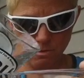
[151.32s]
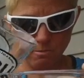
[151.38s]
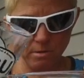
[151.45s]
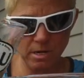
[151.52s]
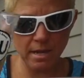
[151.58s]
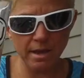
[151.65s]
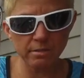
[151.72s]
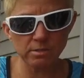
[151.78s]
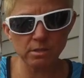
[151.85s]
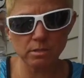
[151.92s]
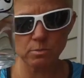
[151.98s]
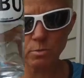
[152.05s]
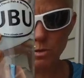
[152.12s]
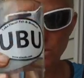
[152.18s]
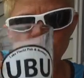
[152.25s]
3
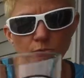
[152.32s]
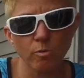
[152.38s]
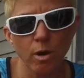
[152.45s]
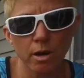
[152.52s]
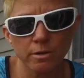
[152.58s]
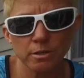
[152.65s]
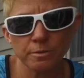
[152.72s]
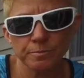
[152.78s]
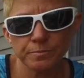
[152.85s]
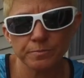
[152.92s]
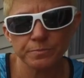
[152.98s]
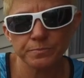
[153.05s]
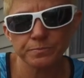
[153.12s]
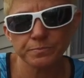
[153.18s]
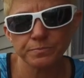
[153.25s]
ounces worth of water.
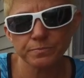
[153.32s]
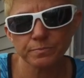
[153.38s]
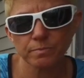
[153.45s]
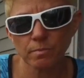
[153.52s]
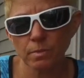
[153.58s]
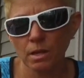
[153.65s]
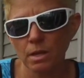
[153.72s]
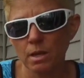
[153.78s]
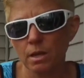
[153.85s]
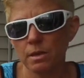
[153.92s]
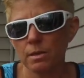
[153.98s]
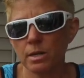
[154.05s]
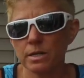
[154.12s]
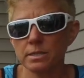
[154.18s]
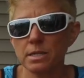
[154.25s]

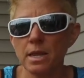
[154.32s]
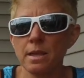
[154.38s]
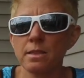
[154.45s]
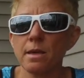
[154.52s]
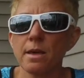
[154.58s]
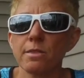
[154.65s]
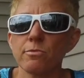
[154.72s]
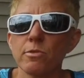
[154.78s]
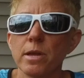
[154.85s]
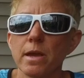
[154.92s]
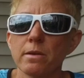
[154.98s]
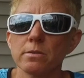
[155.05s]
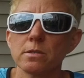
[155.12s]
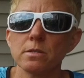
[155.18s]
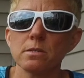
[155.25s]
Then I take that 3
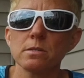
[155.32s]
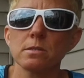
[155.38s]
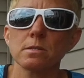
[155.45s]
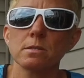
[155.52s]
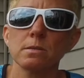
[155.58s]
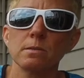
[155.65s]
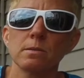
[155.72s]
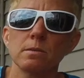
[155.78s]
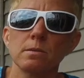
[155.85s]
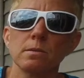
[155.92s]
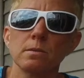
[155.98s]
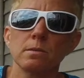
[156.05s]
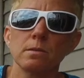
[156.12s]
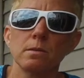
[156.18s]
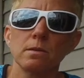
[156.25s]
ounces
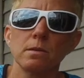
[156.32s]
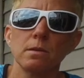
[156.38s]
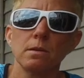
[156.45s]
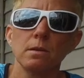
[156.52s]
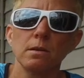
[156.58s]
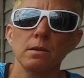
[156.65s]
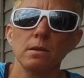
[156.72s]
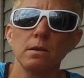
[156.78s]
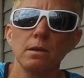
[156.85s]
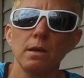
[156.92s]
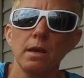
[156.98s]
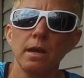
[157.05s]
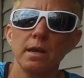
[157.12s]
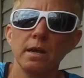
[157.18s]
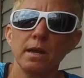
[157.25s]

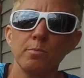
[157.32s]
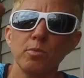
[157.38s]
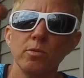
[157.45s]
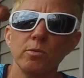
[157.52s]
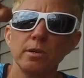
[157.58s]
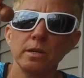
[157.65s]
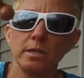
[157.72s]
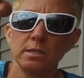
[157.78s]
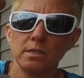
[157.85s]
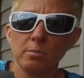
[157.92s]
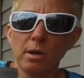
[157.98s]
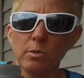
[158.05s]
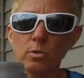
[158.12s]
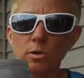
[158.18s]
and I pour it into my